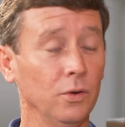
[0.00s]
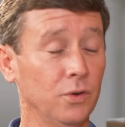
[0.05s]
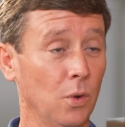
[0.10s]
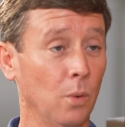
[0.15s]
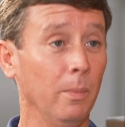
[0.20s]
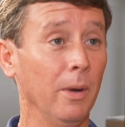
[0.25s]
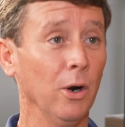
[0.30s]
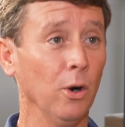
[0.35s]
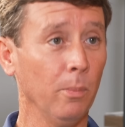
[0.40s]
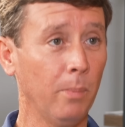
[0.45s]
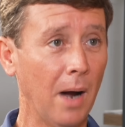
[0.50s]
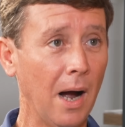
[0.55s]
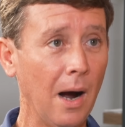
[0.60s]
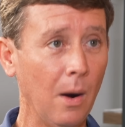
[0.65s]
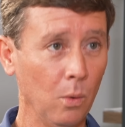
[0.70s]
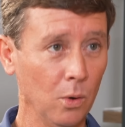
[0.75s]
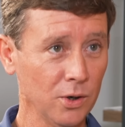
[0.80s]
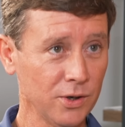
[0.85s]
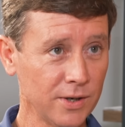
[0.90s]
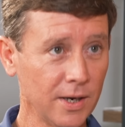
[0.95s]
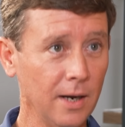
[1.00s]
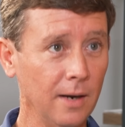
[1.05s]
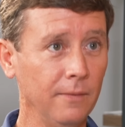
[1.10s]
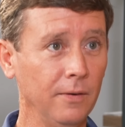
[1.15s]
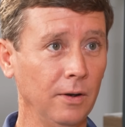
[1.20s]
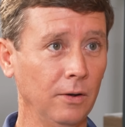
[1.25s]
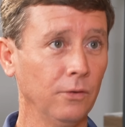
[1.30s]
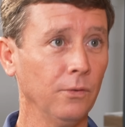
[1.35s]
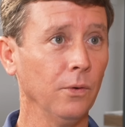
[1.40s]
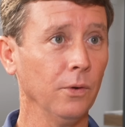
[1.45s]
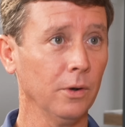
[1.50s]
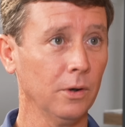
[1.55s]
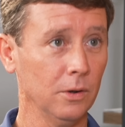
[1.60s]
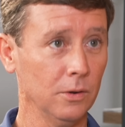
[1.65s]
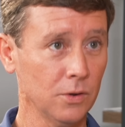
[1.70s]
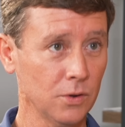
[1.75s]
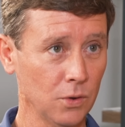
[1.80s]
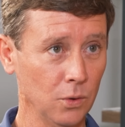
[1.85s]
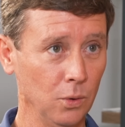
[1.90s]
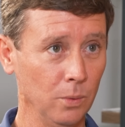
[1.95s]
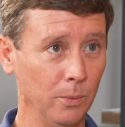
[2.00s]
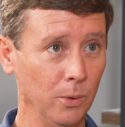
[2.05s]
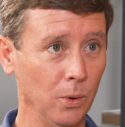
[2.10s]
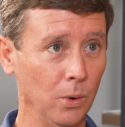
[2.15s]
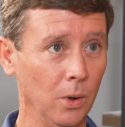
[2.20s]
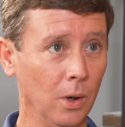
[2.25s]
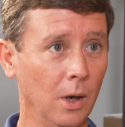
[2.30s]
so better power savings for the consumer.